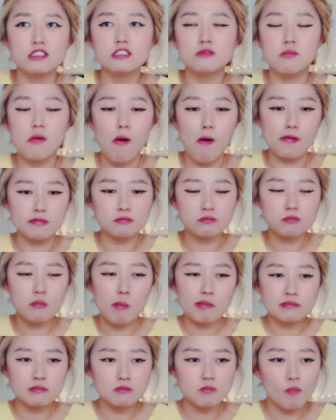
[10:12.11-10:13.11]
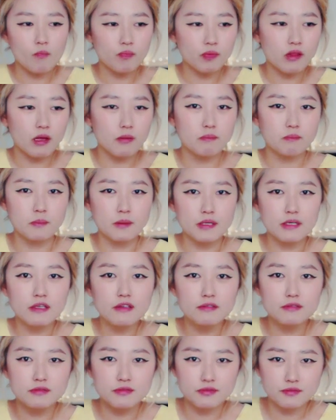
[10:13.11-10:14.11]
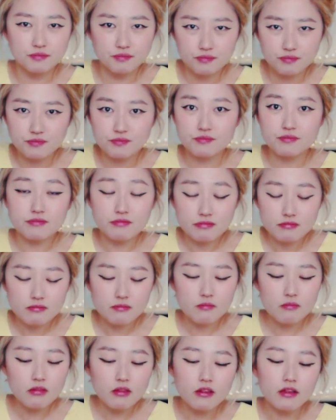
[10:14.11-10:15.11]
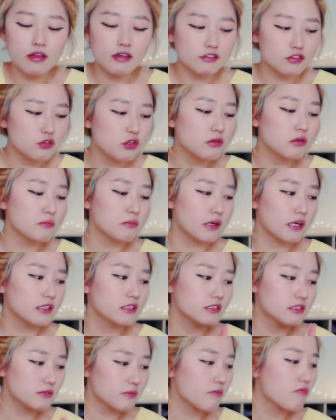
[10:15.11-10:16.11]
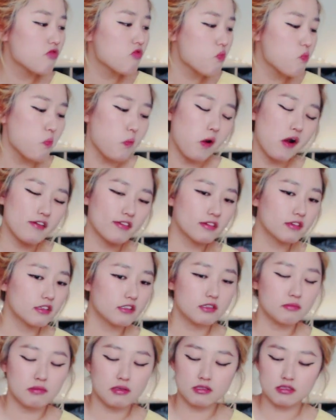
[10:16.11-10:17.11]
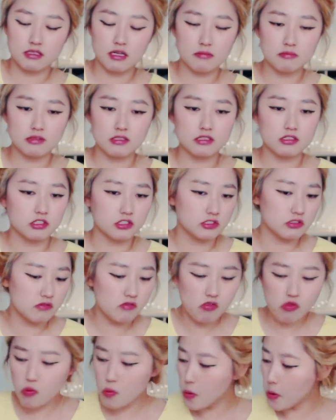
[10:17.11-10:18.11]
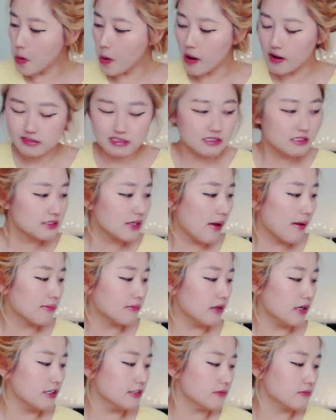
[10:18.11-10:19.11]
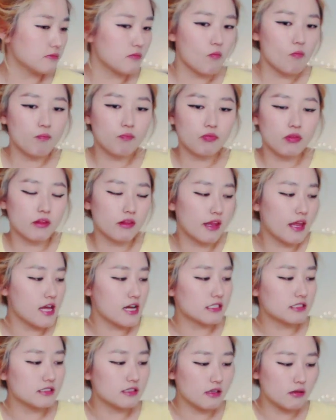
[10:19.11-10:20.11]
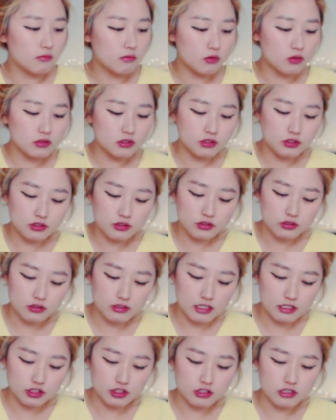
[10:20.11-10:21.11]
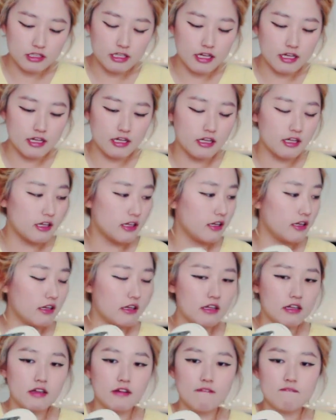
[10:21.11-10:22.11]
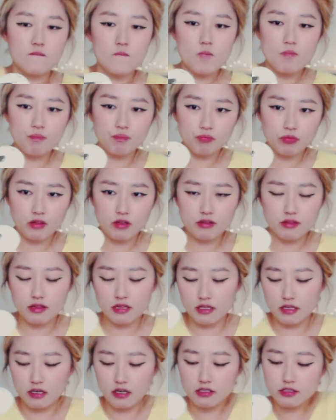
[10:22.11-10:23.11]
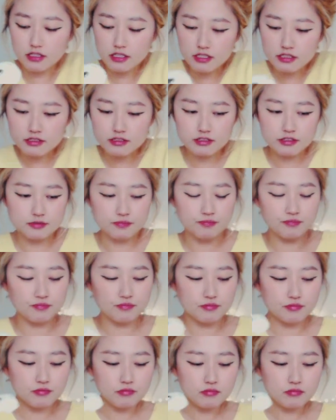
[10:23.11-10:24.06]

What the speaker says: what it is, but beef and soy paste, I think that's the best combination. But next, I'm going to actually add the onions.